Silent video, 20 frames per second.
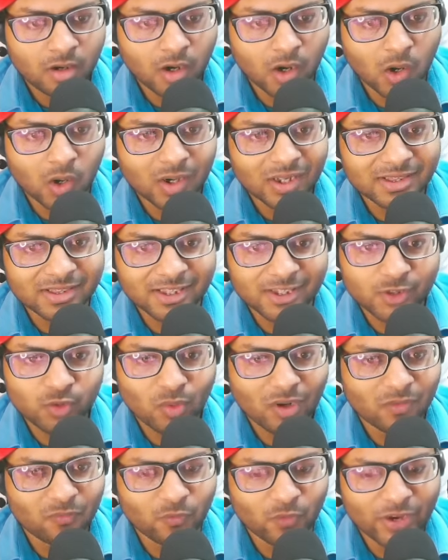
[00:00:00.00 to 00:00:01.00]
Okay, this
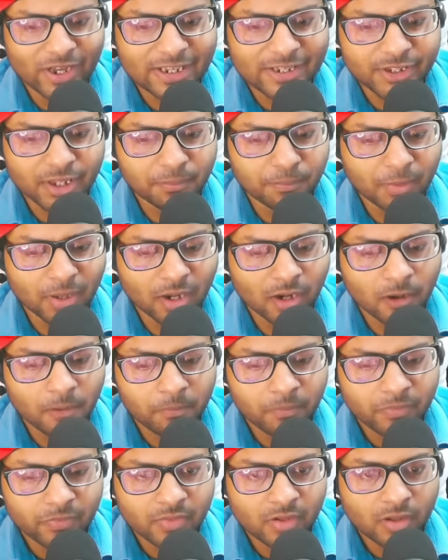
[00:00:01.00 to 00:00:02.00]
one very simple.
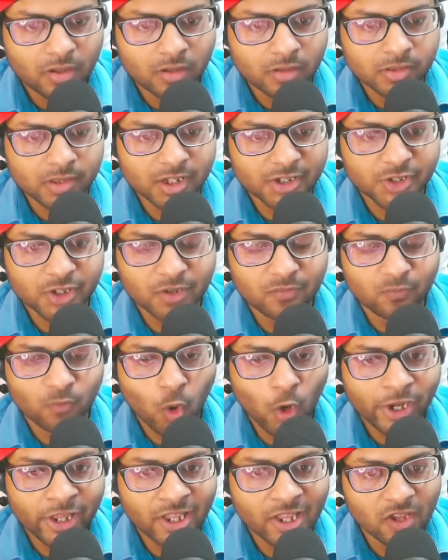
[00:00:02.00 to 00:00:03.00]
The
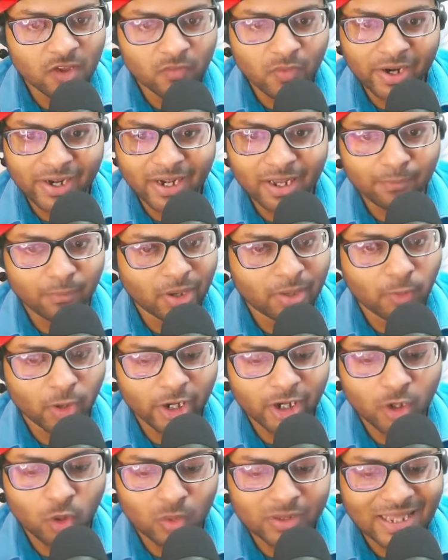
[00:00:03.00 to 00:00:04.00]
Symphony event,
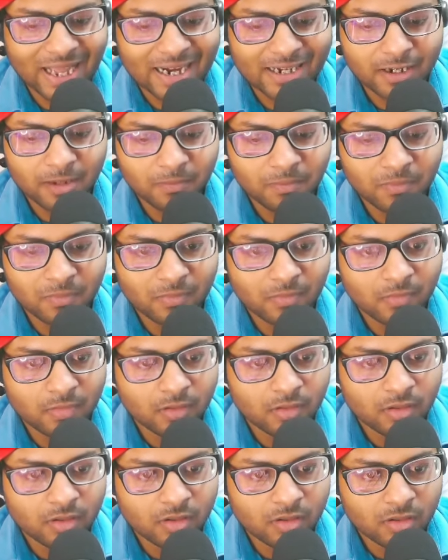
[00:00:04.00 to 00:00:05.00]
everybody know that.
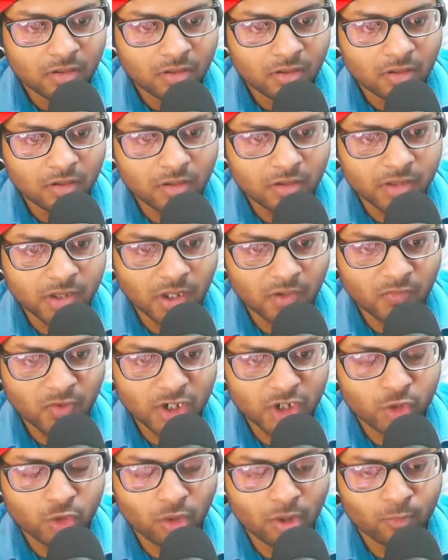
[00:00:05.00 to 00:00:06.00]
The
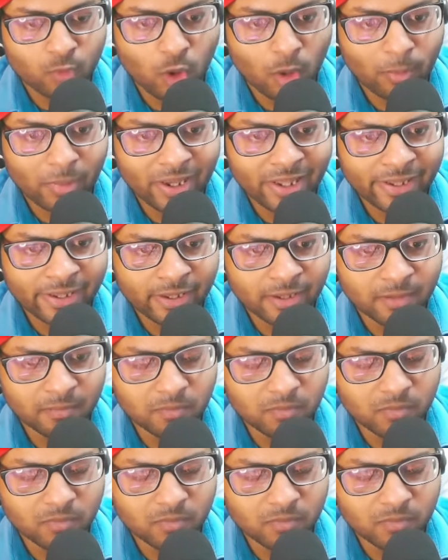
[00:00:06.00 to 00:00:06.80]
first one probably